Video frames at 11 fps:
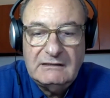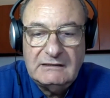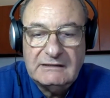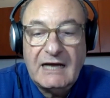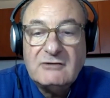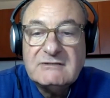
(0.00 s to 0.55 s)

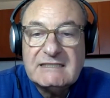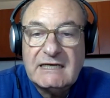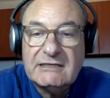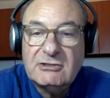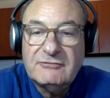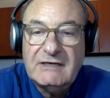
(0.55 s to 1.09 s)

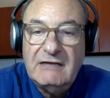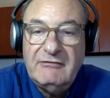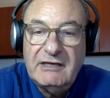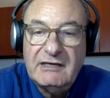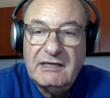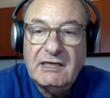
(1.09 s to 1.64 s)
downside of living
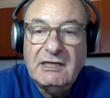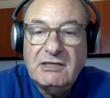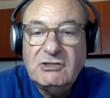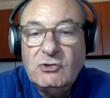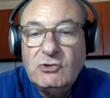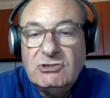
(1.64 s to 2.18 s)
in a
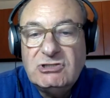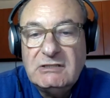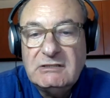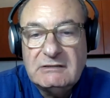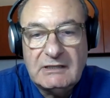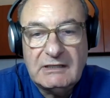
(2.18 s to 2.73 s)
huge,
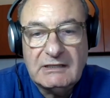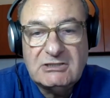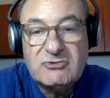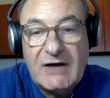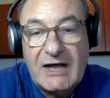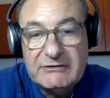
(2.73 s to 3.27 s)

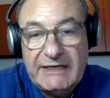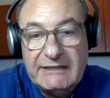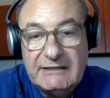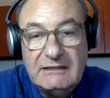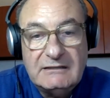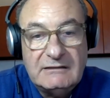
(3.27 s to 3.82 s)

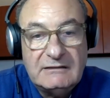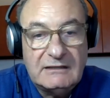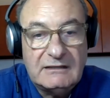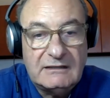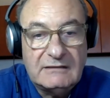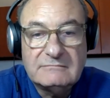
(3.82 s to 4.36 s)
crowded
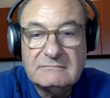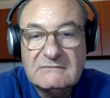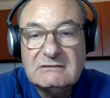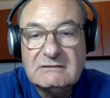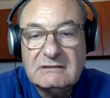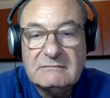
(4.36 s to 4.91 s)

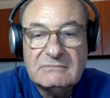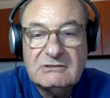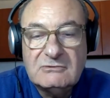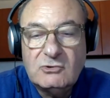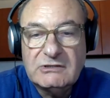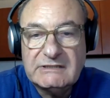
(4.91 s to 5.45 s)

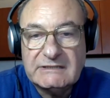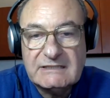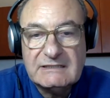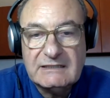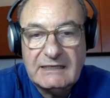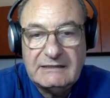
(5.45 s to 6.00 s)

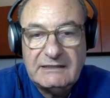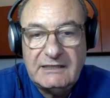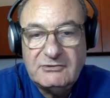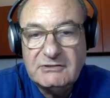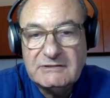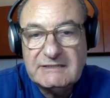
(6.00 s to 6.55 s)
quarters like in
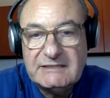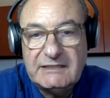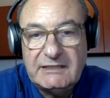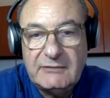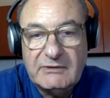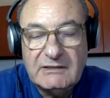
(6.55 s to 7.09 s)
New York
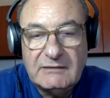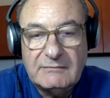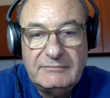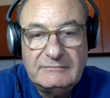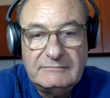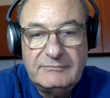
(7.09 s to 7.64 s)
City with
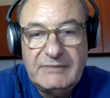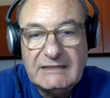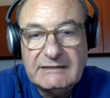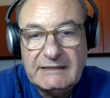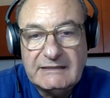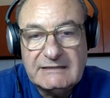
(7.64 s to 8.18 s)

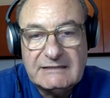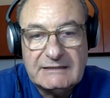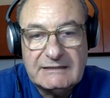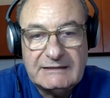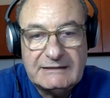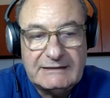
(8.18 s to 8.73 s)
buildings
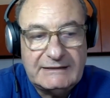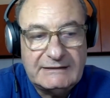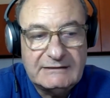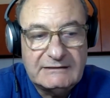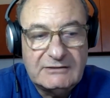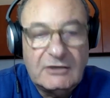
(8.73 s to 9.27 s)

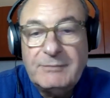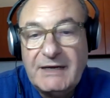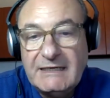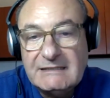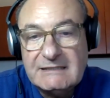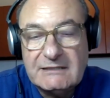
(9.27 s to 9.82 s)
and no
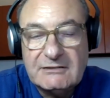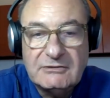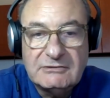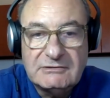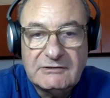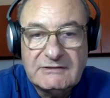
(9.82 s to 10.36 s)
place and
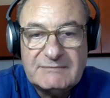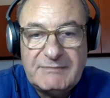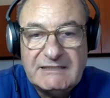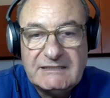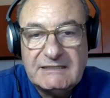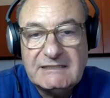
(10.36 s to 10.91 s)
no
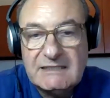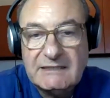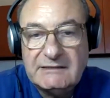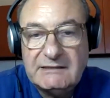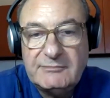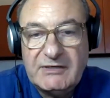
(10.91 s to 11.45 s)
space inside
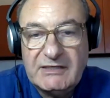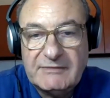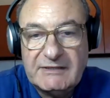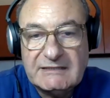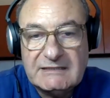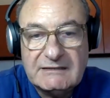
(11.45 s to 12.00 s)
the
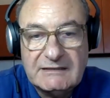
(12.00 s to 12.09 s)
apartments and